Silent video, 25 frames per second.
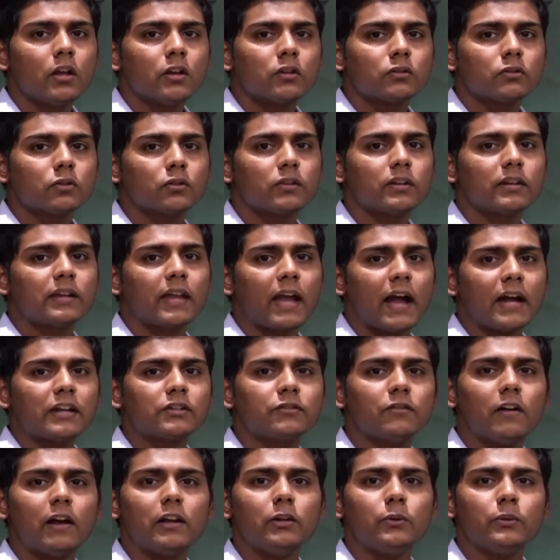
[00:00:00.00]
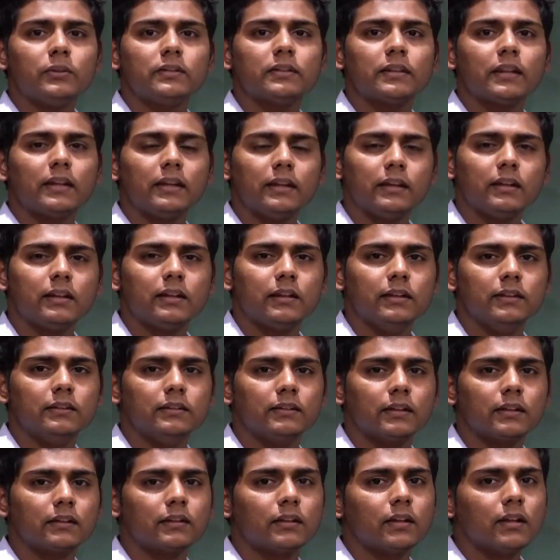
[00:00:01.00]
so the cash value is
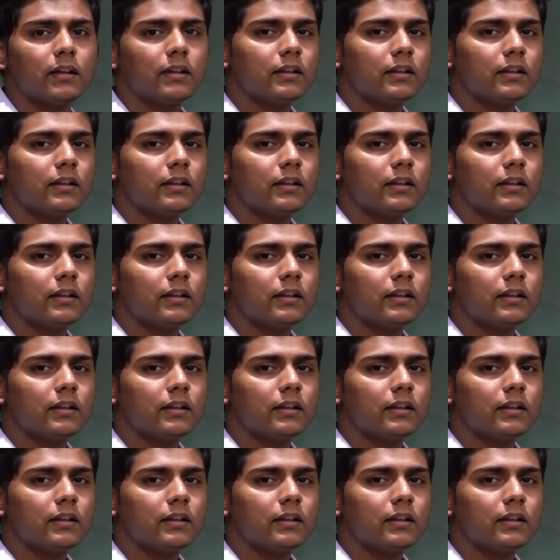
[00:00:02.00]
increasing.